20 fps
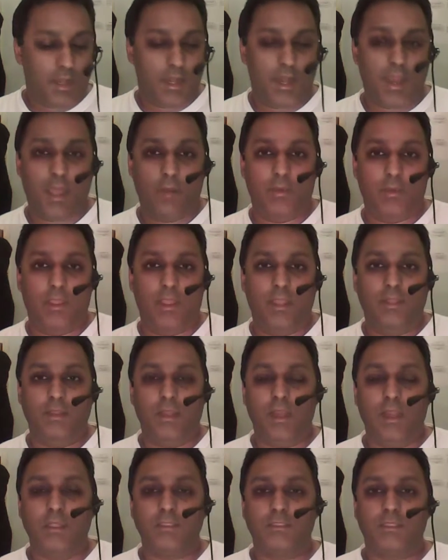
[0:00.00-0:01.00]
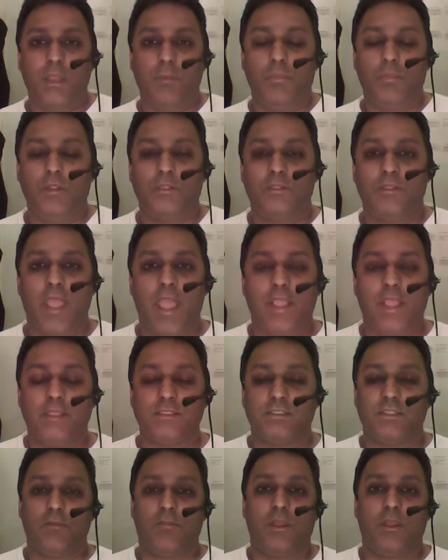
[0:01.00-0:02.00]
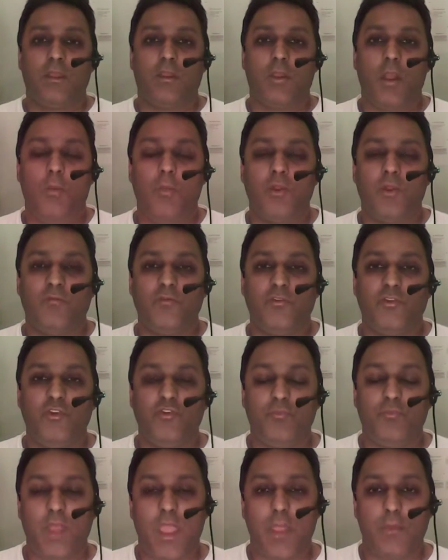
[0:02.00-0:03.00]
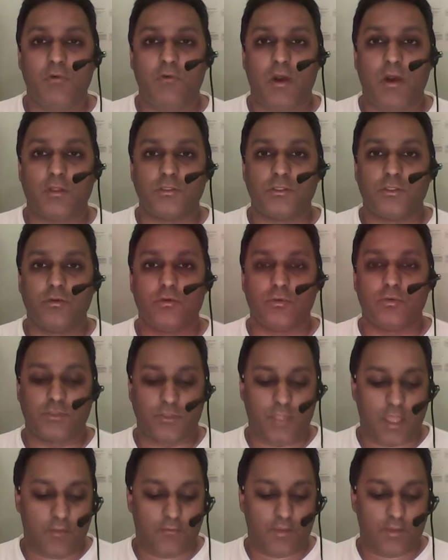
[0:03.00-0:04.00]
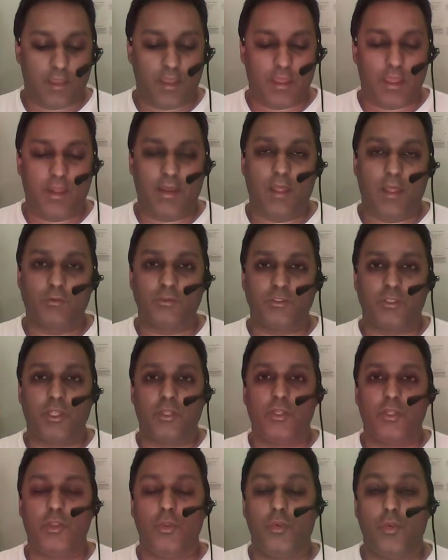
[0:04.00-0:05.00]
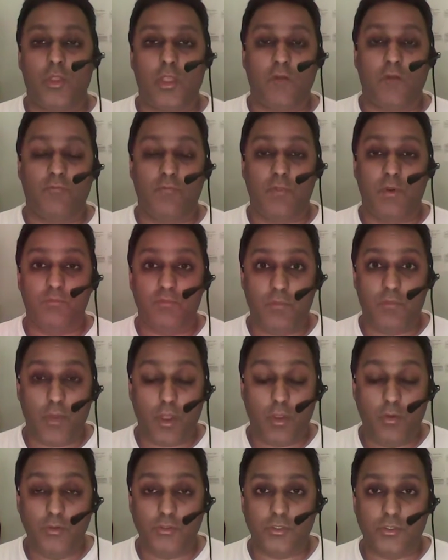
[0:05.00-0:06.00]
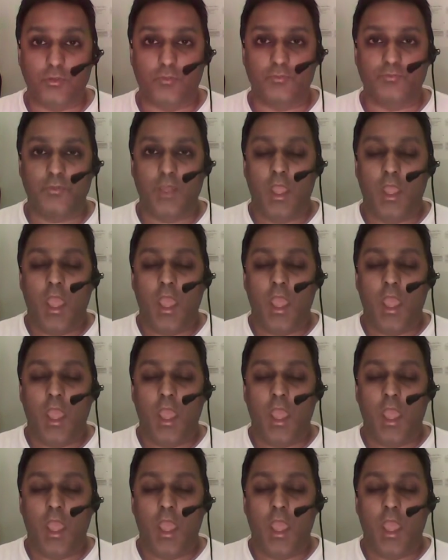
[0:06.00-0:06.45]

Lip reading: Now, in the last couple of days, there have been a couple of newspaper articles that have announced a new government proposal.